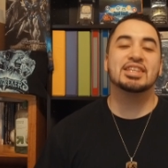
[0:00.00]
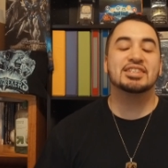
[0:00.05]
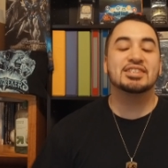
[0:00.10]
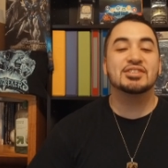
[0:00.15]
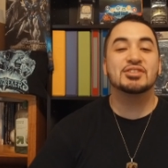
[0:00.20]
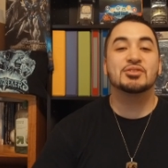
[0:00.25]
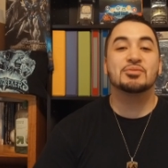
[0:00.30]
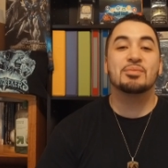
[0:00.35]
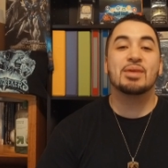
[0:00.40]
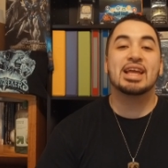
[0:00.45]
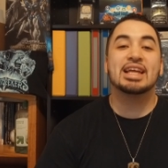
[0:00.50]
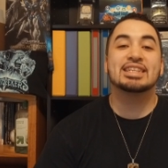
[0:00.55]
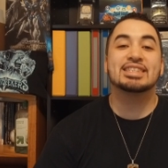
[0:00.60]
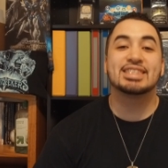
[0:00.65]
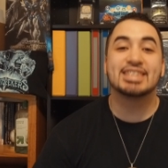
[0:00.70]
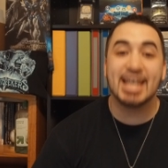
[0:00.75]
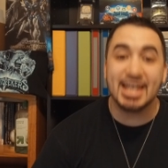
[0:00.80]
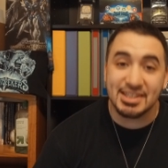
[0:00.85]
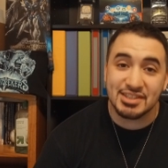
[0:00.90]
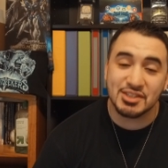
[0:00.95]
This is your man
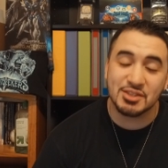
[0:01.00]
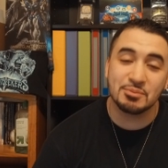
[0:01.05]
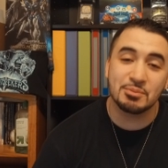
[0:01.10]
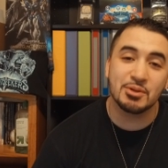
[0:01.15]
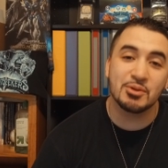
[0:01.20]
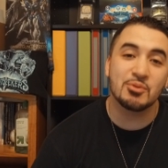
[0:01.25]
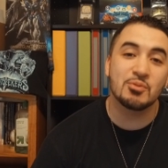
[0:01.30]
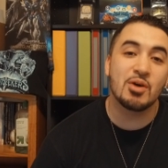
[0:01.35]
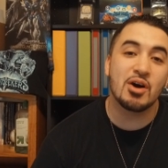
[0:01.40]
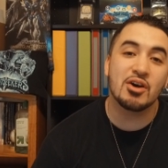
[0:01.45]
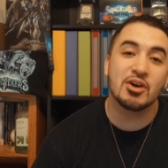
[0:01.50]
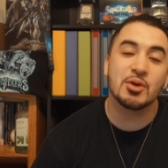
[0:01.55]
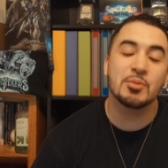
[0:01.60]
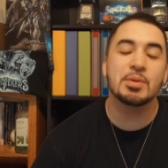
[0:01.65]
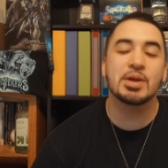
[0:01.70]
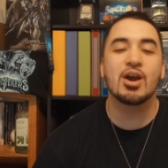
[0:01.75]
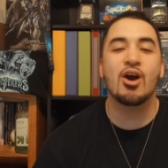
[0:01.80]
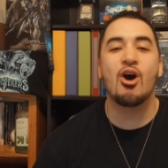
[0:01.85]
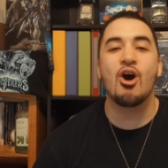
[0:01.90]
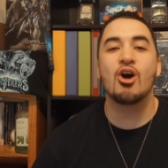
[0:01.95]
Testament
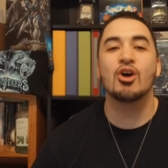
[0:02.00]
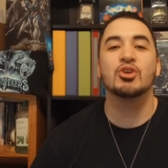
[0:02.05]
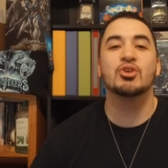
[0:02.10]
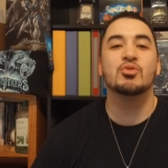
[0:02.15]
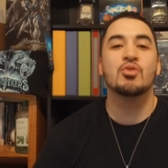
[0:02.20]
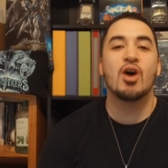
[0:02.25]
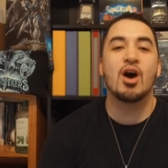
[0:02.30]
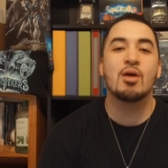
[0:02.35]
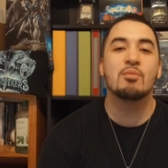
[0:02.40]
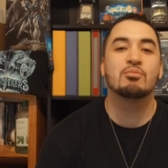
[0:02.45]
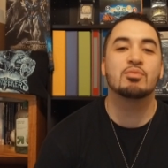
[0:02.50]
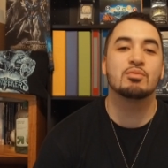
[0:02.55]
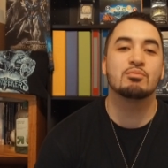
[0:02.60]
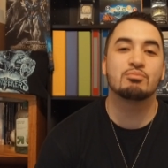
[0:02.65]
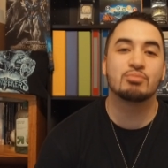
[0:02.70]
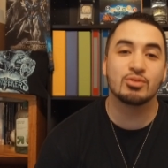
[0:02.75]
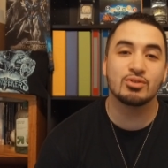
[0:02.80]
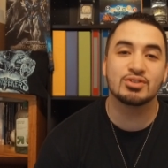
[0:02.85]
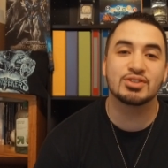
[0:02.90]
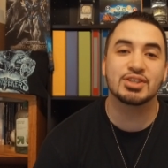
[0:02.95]
welcoming all you Umbron
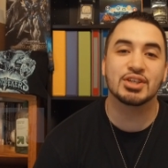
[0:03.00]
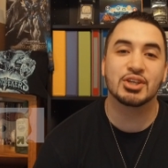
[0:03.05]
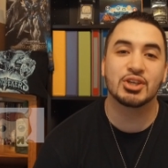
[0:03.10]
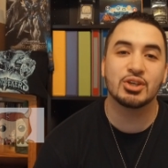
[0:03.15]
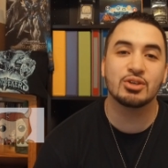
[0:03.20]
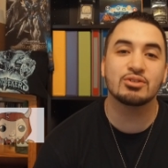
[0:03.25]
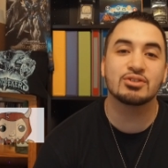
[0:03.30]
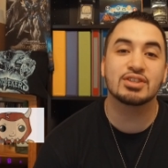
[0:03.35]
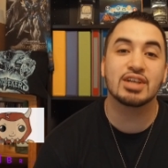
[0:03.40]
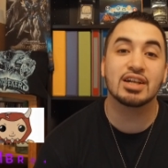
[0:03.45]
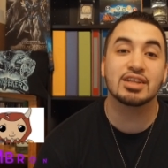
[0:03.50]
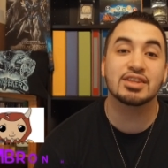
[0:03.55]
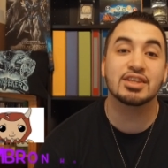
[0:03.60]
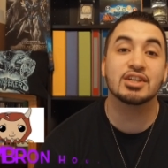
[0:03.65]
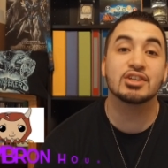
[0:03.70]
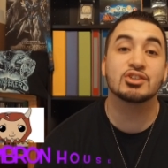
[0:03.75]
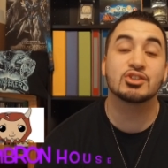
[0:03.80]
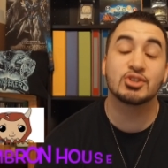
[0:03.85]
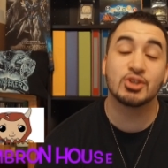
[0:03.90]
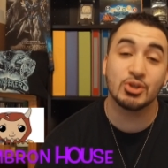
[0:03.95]
brutes and cutes out
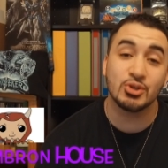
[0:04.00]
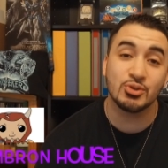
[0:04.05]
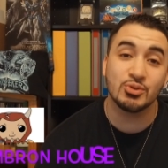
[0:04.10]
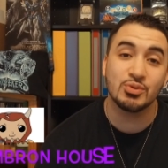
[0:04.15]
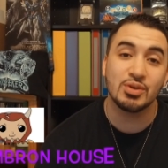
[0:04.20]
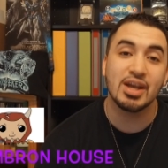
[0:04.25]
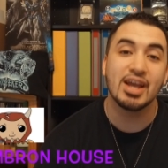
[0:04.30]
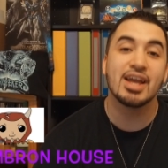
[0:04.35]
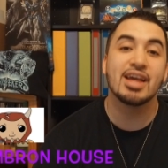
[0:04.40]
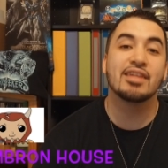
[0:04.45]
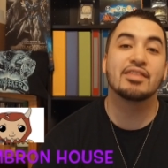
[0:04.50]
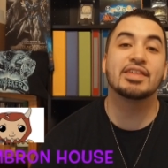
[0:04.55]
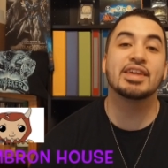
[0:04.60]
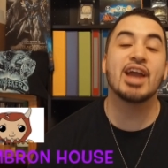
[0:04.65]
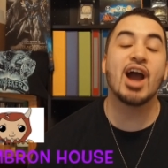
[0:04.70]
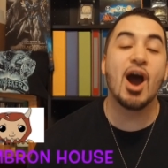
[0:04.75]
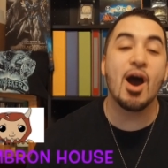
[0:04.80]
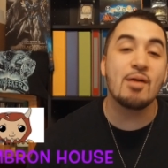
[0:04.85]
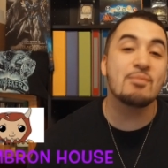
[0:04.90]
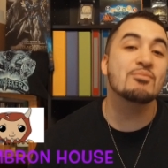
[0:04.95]
there to the
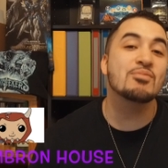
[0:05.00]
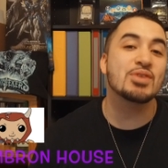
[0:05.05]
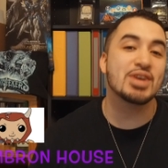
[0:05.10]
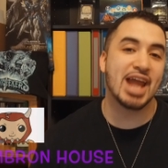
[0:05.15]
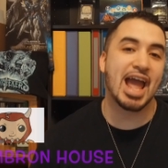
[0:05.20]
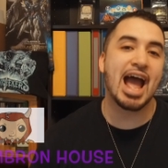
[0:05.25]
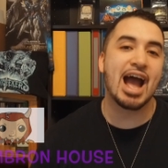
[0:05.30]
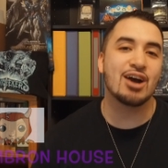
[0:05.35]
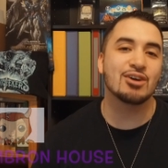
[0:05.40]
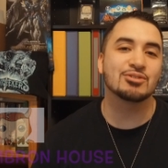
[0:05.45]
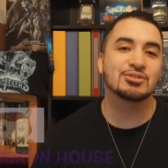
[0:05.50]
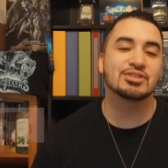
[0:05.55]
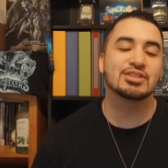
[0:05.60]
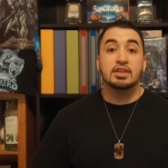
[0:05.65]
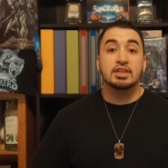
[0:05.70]
Umbron House.